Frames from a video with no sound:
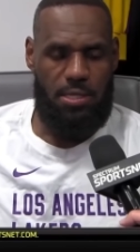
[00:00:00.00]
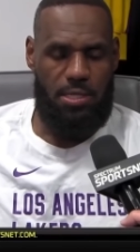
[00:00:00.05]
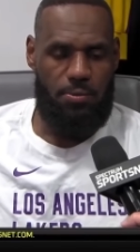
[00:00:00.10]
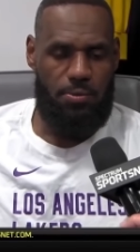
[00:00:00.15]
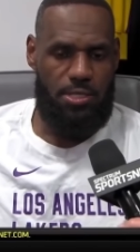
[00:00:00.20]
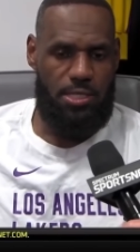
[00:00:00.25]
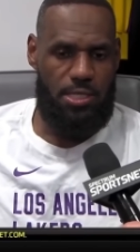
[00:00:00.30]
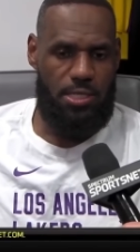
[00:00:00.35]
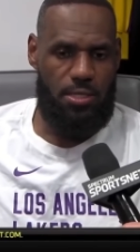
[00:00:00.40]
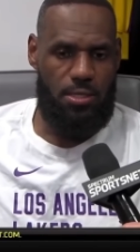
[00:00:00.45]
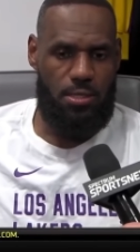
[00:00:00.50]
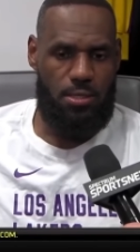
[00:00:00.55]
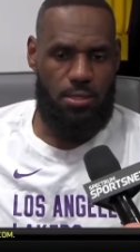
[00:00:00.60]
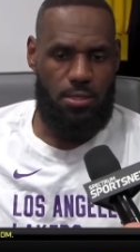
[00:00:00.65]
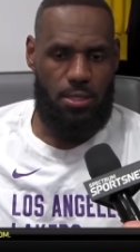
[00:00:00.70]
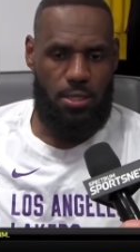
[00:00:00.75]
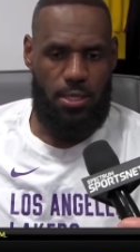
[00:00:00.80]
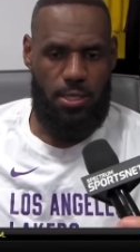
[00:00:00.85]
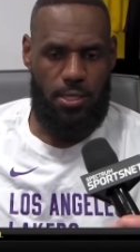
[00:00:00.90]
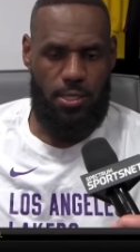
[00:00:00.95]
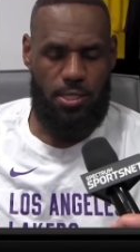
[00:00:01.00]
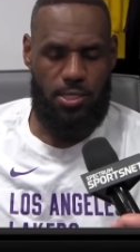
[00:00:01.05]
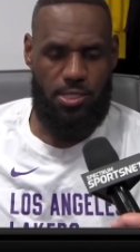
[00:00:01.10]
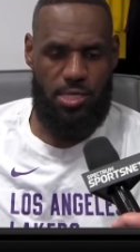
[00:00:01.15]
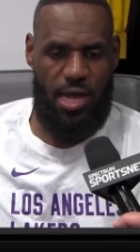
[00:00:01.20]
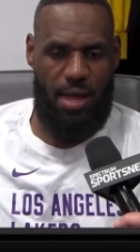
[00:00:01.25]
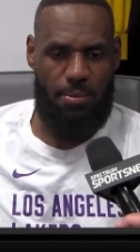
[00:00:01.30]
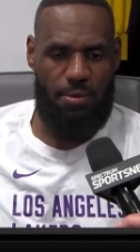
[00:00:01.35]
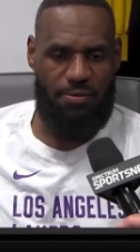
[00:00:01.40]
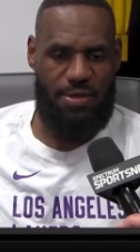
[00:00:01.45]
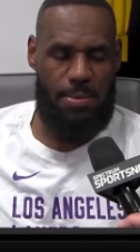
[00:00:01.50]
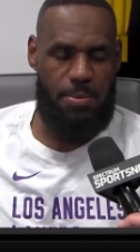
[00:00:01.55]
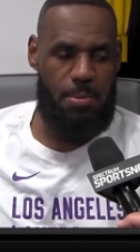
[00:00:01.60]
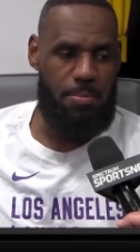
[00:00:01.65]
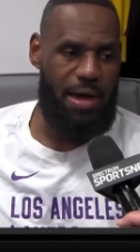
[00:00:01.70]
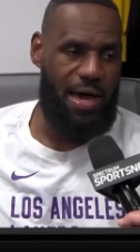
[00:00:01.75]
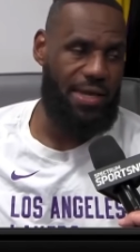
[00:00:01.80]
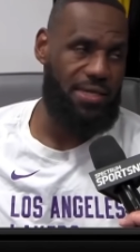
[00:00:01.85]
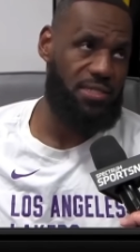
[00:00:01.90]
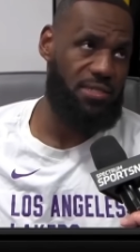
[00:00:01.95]
I think we did a, a good job of
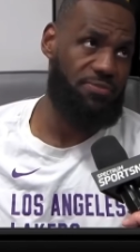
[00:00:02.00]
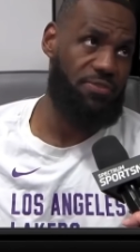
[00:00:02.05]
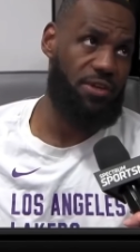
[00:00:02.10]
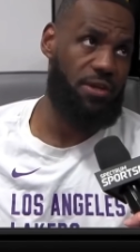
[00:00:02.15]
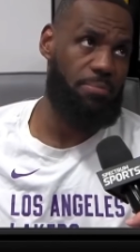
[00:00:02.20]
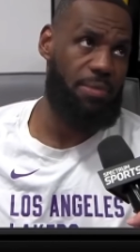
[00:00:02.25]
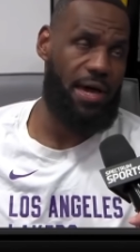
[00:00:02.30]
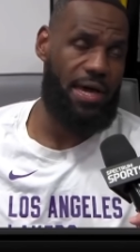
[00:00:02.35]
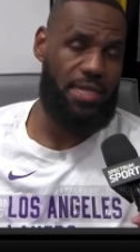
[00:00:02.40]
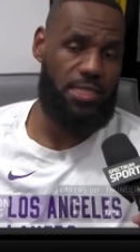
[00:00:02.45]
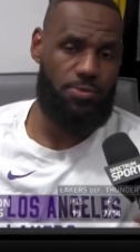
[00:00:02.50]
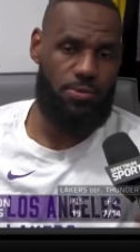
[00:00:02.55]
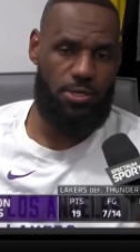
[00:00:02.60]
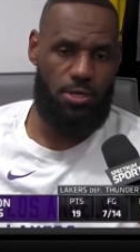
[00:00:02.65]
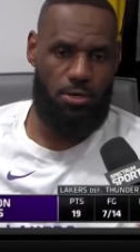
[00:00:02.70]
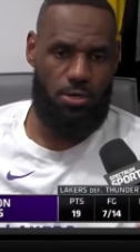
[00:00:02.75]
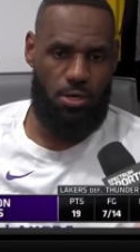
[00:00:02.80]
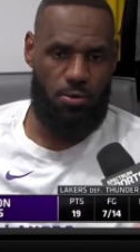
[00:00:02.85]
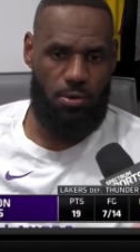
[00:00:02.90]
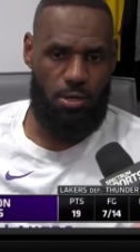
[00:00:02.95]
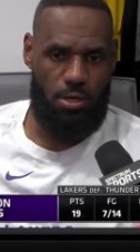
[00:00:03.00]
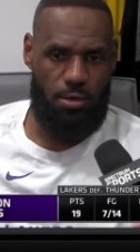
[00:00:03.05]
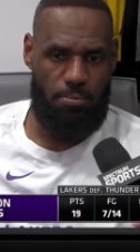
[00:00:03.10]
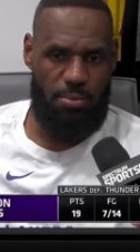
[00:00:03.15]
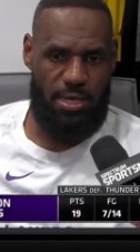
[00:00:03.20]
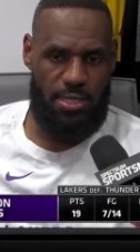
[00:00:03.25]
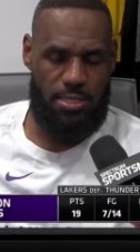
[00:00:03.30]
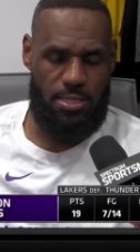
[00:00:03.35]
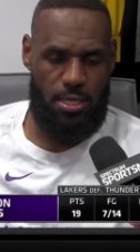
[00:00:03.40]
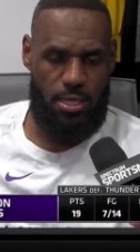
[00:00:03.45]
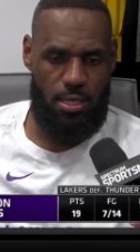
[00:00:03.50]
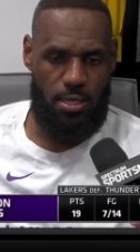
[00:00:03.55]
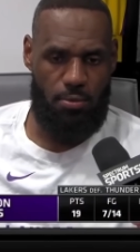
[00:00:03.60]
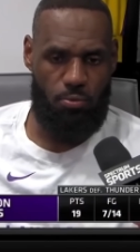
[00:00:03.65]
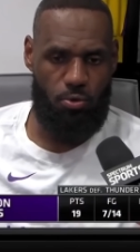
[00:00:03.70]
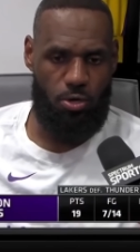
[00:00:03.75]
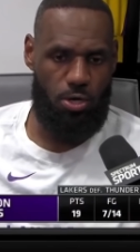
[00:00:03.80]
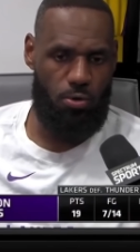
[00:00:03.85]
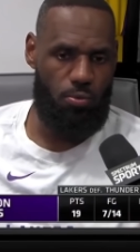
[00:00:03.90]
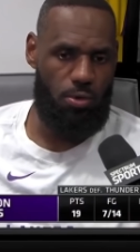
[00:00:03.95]
keeping bodies in front of bodies. We know they're one of the best
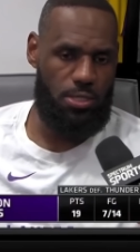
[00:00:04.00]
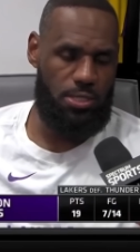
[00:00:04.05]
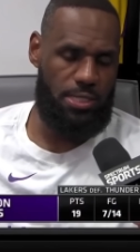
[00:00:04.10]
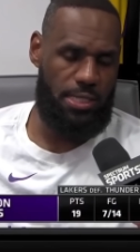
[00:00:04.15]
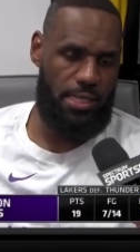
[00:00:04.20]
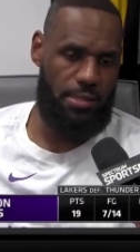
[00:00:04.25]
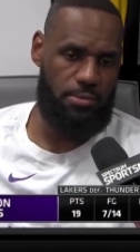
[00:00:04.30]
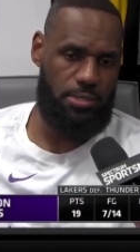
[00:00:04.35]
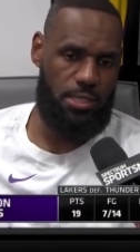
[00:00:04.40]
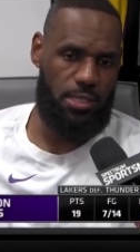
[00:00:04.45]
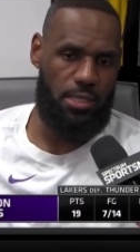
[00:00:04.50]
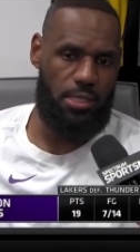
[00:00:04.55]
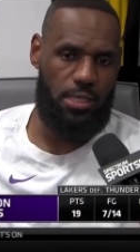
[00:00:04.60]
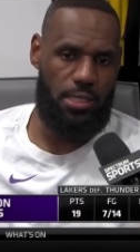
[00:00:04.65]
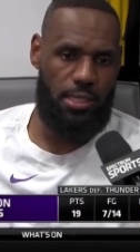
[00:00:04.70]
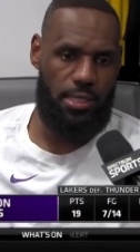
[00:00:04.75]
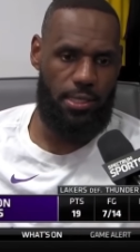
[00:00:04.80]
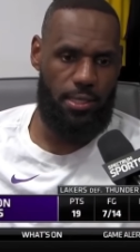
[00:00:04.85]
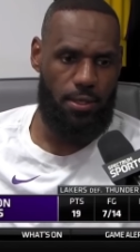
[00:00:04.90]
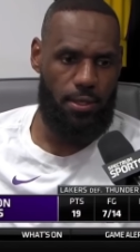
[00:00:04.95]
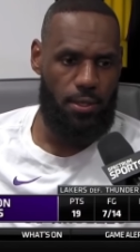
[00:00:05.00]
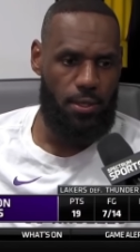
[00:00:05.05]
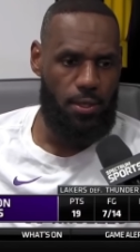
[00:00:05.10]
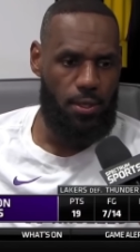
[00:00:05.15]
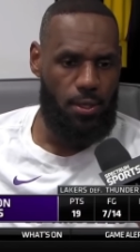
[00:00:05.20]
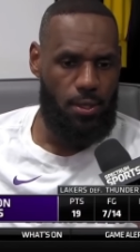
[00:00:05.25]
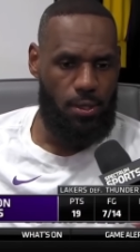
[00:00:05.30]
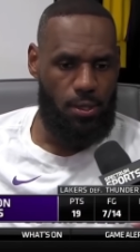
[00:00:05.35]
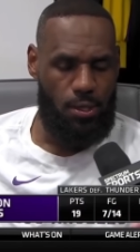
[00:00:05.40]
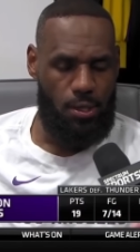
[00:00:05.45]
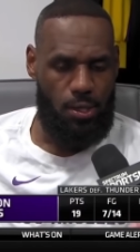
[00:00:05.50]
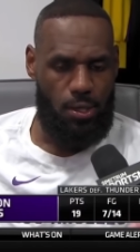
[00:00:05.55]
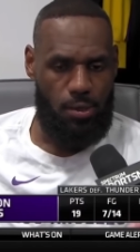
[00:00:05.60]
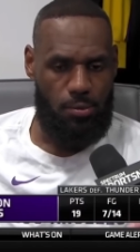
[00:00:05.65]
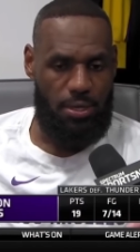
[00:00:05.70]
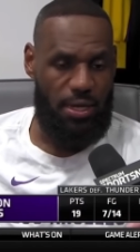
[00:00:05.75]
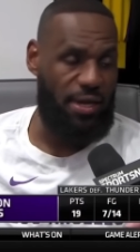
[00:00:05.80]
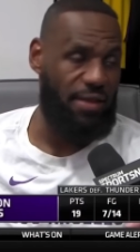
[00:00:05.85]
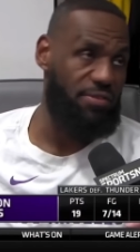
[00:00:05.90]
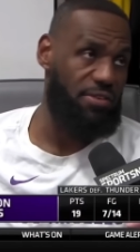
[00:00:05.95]
um, one-on-one teams in the league.
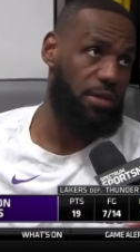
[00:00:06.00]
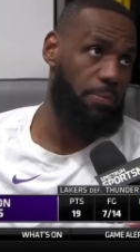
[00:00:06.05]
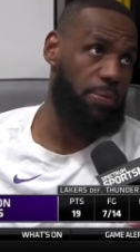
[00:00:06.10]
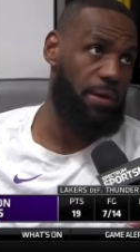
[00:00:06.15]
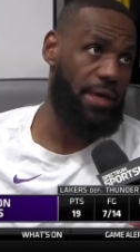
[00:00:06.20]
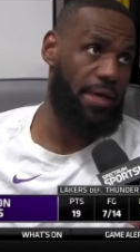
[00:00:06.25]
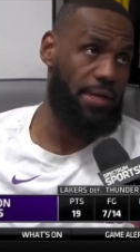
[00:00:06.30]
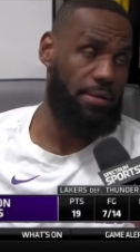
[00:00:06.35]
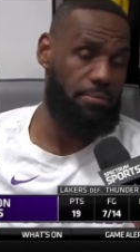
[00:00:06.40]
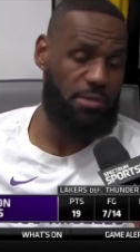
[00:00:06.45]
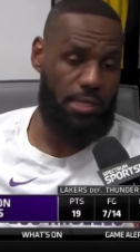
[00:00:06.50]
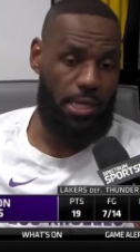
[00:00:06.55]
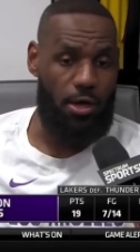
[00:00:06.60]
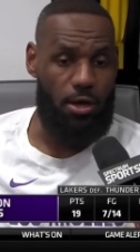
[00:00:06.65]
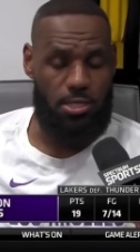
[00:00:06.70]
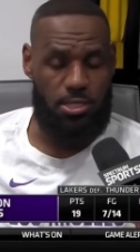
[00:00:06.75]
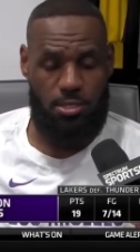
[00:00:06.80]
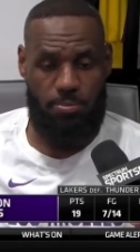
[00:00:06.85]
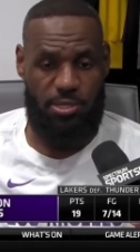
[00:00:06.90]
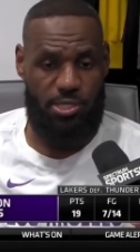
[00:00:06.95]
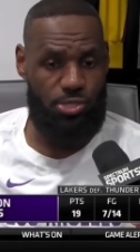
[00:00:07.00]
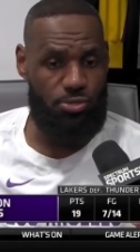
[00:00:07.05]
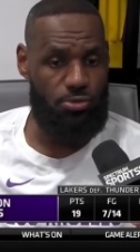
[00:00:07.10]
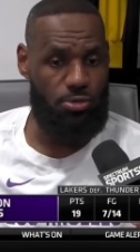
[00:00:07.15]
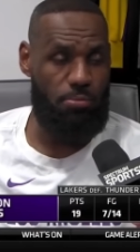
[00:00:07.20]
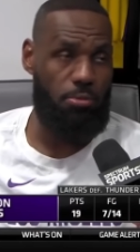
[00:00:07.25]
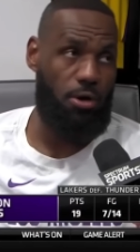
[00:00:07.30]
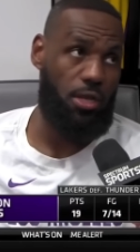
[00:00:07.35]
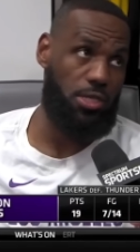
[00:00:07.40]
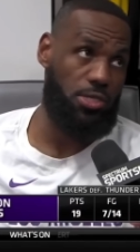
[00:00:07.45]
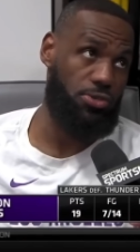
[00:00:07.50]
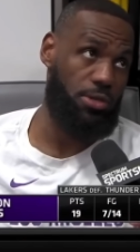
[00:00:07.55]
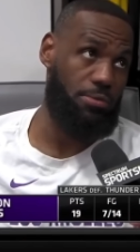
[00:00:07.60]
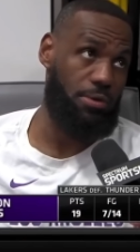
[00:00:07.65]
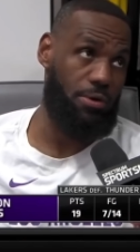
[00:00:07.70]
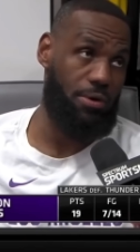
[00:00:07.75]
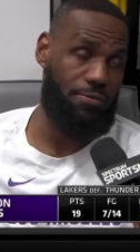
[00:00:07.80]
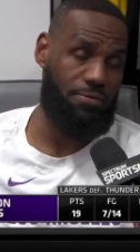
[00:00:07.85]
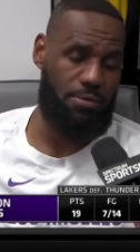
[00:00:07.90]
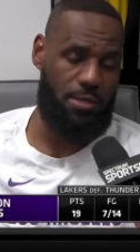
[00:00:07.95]
Um, they live in the paint, but they also been shooting the ball
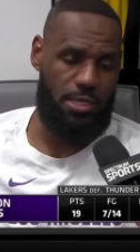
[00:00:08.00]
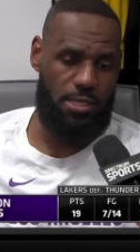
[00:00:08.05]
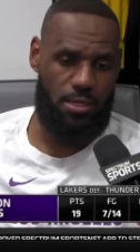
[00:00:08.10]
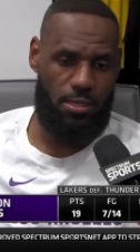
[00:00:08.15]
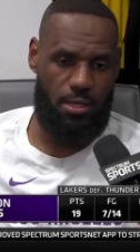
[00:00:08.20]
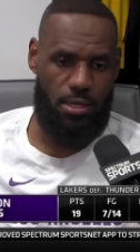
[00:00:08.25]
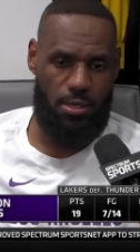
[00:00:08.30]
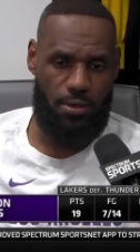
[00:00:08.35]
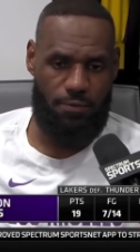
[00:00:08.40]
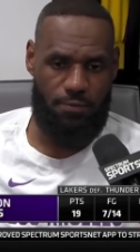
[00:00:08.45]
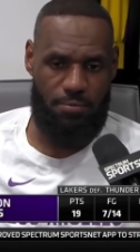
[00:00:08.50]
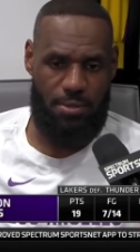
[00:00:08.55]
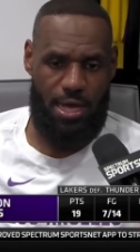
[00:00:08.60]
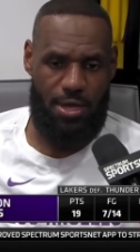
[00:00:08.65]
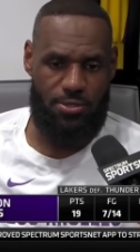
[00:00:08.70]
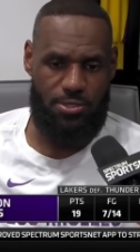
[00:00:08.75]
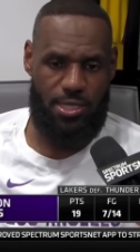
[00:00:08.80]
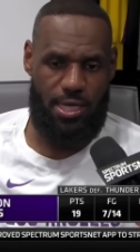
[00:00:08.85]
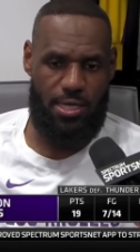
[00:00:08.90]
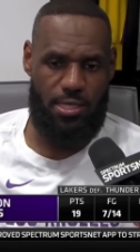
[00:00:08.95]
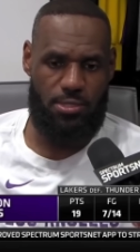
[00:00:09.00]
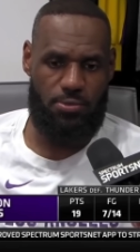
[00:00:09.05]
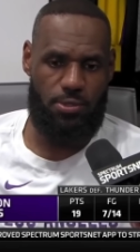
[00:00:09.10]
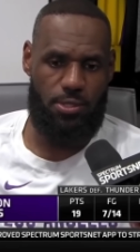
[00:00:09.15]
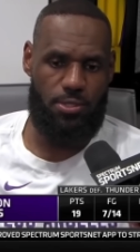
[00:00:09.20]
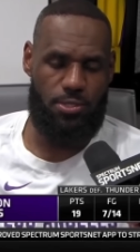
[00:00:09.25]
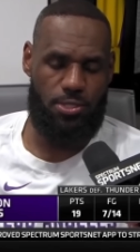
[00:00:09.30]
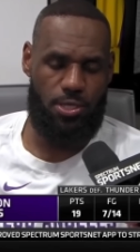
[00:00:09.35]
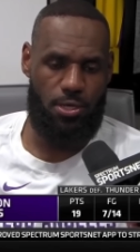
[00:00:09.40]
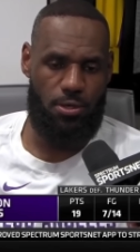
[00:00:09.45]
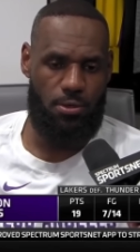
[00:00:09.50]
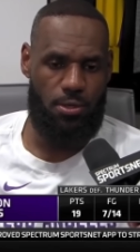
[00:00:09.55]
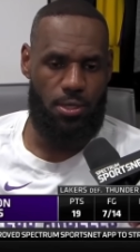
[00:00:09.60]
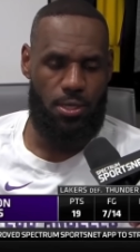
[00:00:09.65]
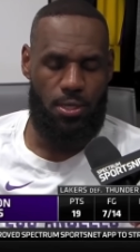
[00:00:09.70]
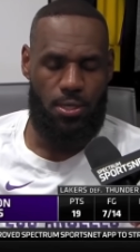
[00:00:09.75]
extremely well from the uh, from the outside as well. So